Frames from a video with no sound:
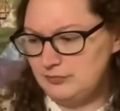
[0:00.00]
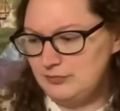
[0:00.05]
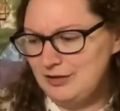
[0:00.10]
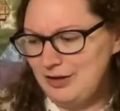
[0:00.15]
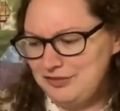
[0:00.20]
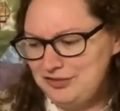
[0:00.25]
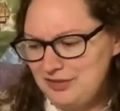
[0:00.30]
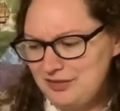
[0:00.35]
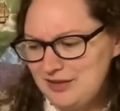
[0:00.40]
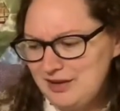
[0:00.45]

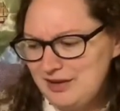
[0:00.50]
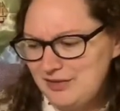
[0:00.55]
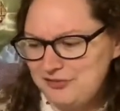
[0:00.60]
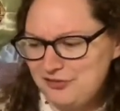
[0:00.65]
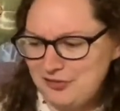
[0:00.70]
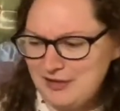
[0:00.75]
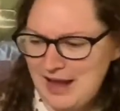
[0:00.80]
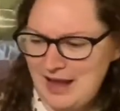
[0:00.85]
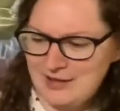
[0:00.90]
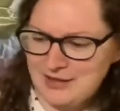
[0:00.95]
The little
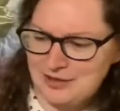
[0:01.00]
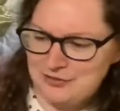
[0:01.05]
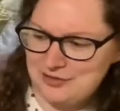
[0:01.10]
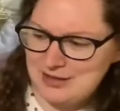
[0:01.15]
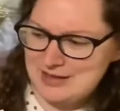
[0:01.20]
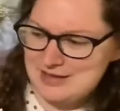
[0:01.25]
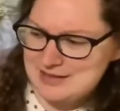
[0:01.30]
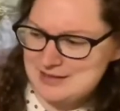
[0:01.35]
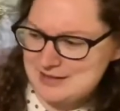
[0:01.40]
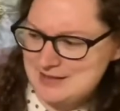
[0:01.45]

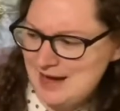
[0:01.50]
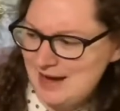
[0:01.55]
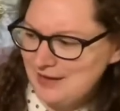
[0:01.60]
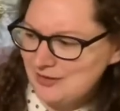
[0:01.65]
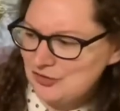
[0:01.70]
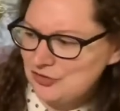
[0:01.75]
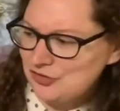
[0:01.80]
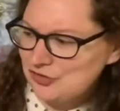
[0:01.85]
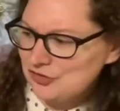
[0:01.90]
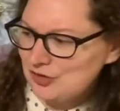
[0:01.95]
elephant
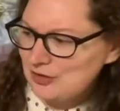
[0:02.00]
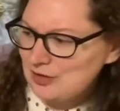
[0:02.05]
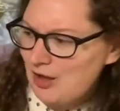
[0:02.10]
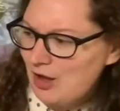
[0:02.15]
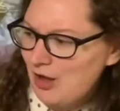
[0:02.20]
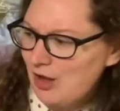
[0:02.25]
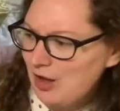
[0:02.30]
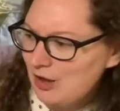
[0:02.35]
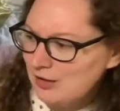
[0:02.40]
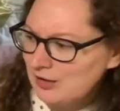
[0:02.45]
danced
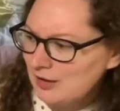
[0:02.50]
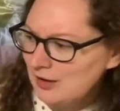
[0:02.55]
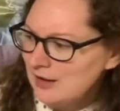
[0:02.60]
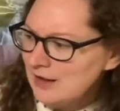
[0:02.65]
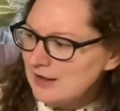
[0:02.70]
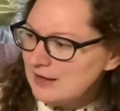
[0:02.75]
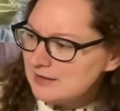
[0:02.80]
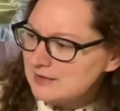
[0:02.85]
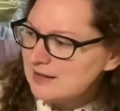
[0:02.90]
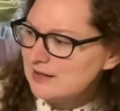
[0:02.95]
along,
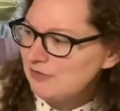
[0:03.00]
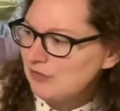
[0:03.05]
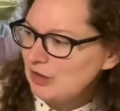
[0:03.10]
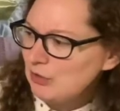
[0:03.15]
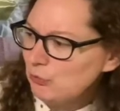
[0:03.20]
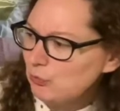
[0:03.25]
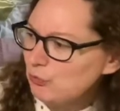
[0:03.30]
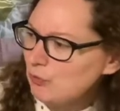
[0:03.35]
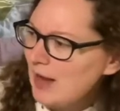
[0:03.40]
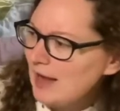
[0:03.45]

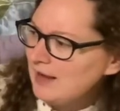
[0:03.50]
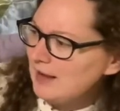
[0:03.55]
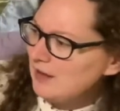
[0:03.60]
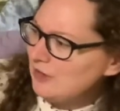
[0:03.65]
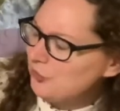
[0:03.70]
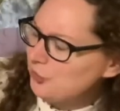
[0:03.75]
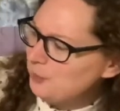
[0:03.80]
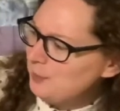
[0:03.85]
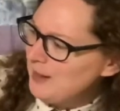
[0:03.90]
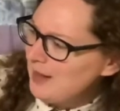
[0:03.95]
leaving
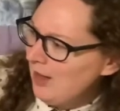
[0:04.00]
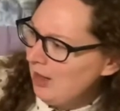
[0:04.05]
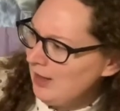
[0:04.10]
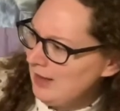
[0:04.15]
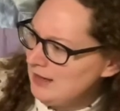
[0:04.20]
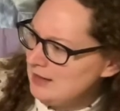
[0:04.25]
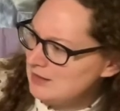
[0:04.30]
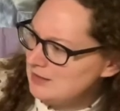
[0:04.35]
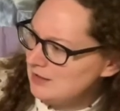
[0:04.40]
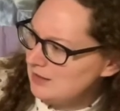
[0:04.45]
wreckage
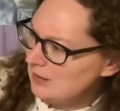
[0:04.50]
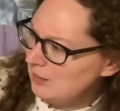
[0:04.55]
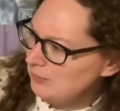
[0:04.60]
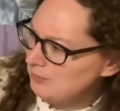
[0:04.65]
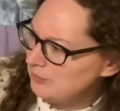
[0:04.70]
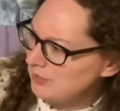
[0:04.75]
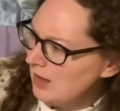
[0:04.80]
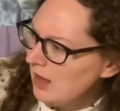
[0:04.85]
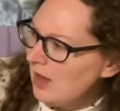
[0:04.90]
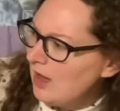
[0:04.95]
behind him,
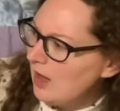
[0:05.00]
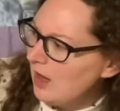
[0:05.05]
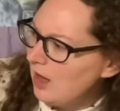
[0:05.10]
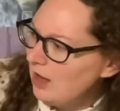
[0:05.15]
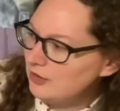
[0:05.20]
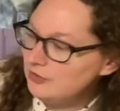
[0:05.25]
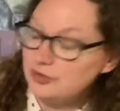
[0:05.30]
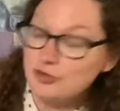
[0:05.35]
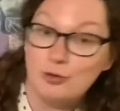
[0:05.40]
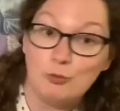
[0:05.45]

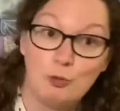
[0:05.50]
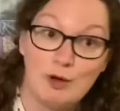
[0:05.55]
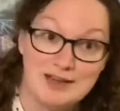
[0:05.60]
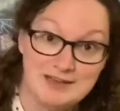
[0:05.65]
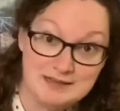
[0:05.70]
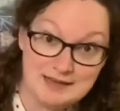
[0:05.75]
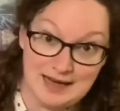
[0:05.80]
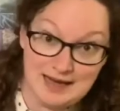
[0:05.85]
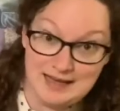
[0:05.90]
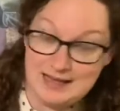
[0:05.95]
until one
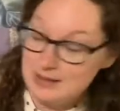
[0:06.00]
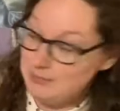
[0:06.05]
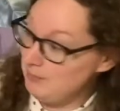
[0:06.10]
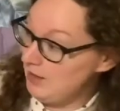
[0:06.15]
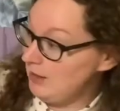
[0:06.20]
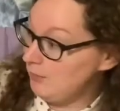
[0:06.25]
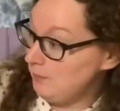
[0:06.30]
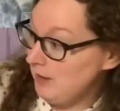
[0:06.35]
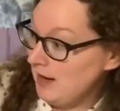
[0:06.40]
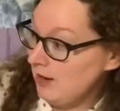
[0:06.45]
day he met
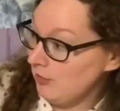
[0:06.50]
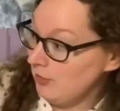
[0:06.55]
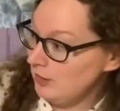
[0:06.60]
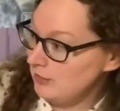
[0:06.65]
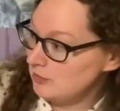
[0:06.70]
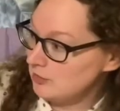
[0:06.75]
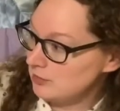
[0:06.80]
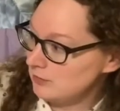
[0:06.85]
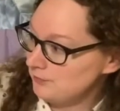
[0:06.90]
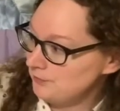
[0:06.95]
a
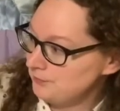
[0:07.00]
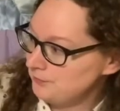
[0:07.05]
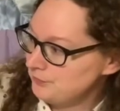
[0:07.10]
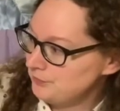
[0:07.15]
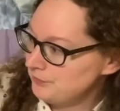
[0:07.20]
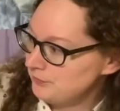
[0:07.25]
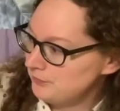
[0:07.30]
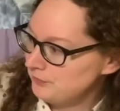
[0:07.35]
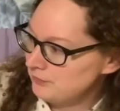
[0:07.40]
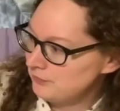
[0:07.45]
parrot.
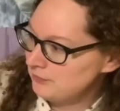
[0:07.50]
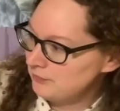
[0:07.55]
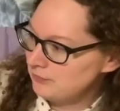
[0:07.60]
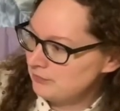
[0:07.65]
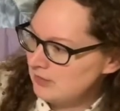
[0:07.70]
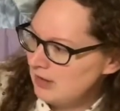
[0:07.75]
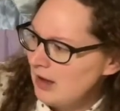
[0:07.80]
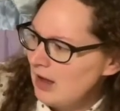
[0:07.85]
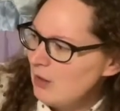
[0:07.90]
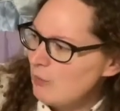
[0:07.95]

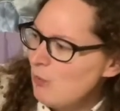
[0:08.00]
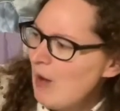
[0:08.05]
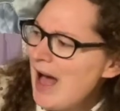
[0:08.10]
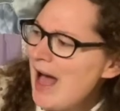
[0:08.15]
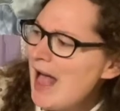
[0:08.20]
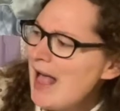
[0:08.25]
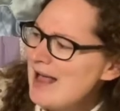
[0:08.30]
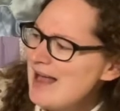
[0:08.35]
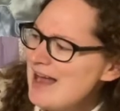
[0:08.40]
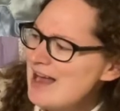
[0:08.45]

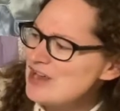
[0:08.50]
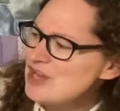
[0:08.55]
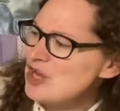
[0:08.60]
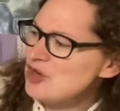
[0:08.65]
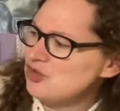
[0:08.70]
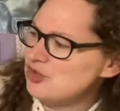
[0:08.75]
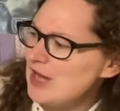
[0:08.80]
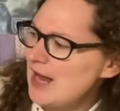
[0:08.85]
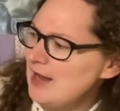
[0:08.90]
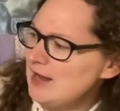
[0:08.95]
Why are you
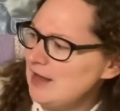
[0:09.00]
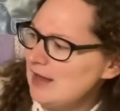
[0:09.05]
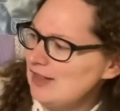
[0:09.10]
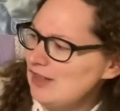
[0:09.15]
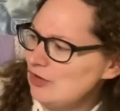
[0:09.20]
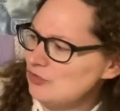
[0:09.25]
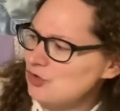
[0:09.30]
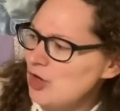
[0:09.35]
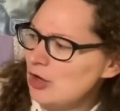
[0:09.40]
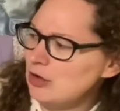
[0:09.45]
shaking
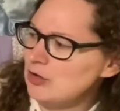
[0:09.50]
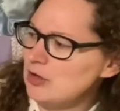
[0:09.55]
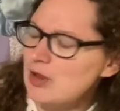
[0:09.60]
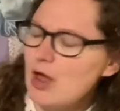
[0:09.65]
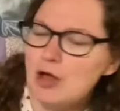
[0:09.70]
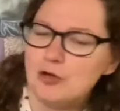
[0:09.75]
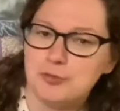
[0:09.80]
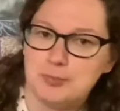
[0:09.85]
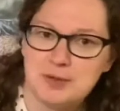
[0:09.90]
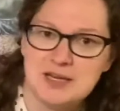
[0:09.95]
the jungle
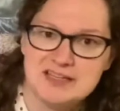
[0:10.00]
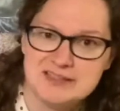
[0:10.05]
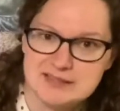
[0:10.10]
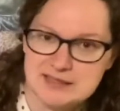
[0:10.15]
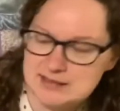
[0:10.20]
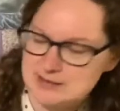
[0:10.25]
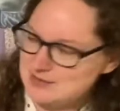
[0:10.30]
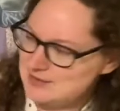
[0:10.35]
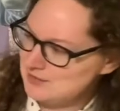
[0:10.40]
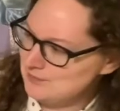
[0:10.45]
all to
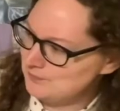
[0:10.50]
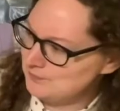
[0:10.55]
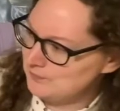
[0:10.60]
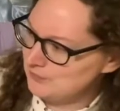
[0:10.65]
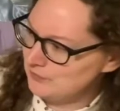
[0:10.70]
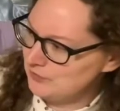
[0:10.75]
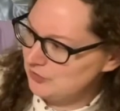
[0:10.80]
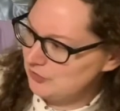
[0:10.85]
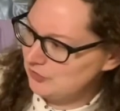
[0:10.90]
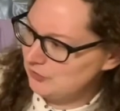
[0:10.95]
pieces?
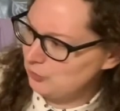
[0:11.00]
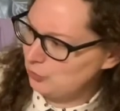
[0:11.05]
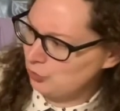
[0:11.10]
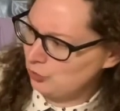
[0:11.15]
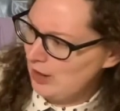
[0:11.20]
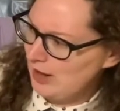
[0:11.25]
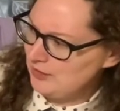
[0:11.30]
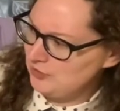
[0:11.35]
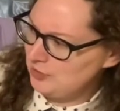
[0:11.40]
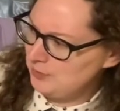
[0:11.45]

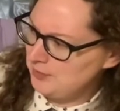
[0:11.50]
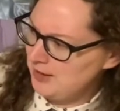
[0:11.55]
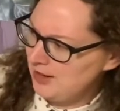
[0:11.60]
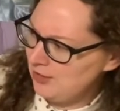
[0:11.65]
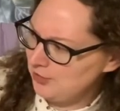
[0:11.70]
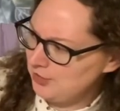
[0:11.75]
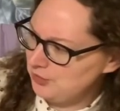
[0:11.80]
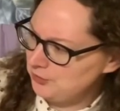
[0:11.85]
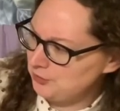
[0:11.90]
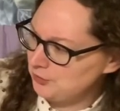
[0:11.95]
cried the
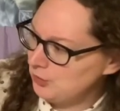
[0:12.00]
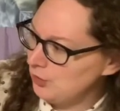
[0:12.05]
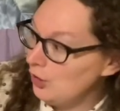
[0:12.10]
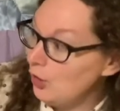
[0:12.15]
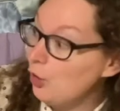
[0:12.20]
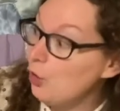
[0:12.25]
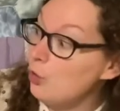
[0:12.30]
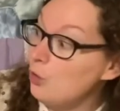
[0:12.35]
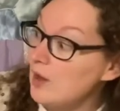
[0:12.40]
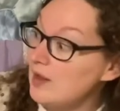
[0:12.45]
parrot,
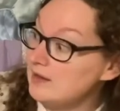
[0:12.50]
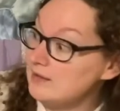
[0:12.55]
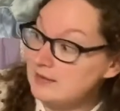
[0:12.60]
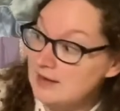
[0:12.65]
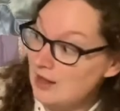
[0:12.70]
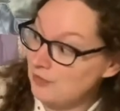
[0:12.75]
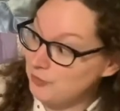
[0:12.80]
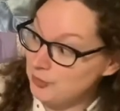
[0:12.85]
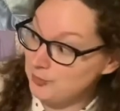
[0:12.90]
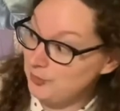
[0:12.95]
who had
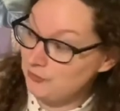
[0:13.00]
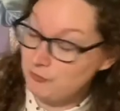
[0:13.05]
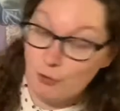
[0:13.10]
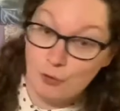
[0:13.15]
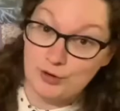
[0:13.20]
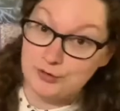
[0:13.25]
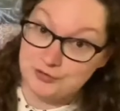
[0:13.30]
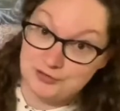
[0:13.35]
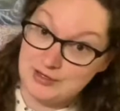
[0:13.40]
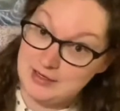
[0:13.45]
never
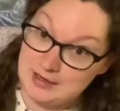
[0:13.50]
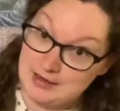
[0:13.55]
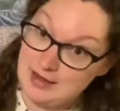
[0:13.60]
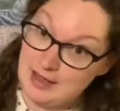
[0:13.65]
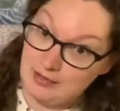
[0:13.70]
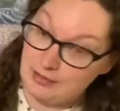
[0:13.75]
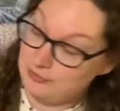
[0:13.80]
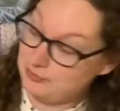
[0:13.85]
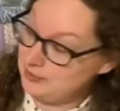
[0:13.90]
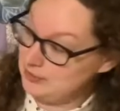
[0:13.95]
before seen an
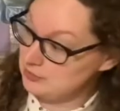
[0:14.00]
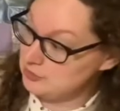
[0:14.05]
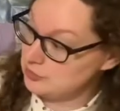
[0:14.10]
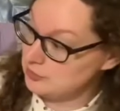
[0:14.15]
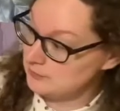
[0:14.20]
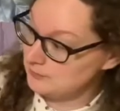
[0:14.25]
elephant.